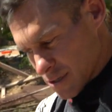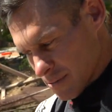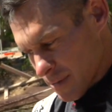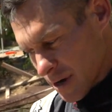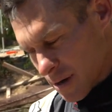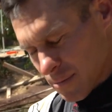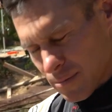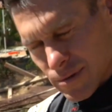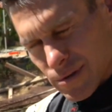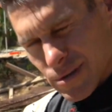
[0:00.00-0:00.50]
him
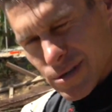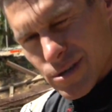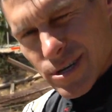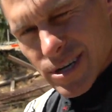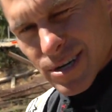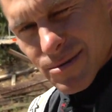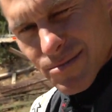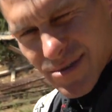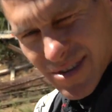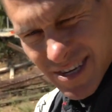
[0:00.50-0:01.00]
up with the
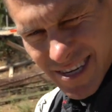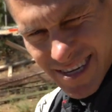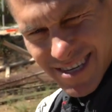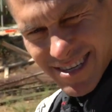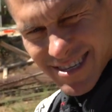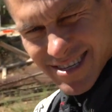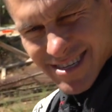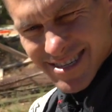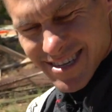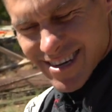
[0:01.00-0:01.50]

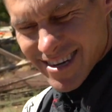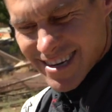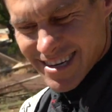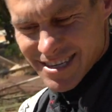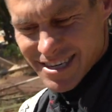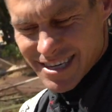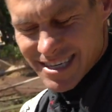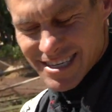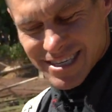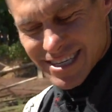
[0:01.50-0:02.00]
trampoline. So
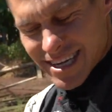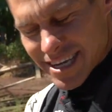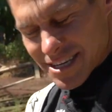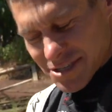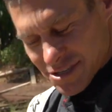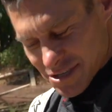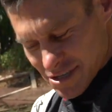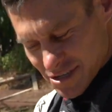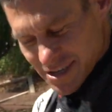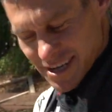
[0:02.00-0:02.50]
he just
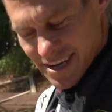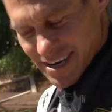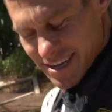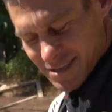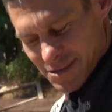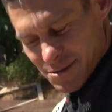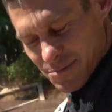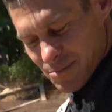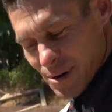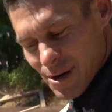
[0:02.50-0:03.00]
has to trade
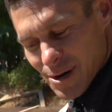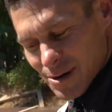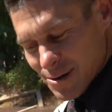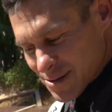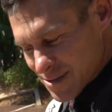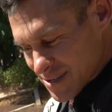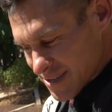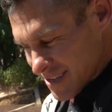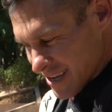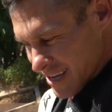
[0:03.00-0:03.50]
it some
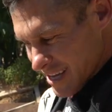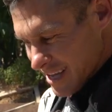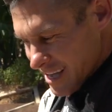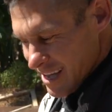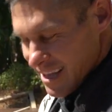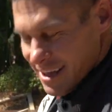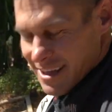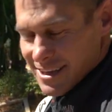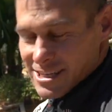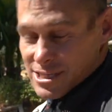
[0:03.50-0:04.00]
posts.
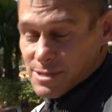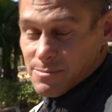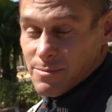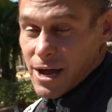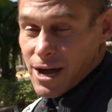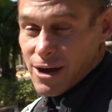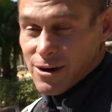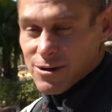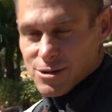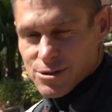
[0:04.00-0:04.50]
It's the
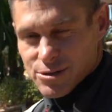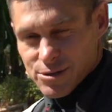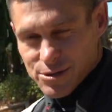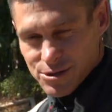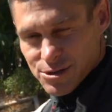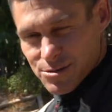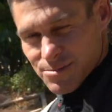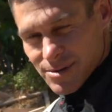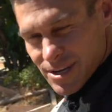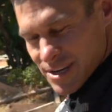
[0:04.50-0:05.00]
power of
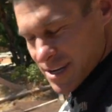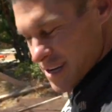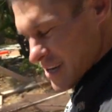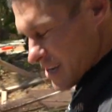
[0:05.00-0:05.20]
social media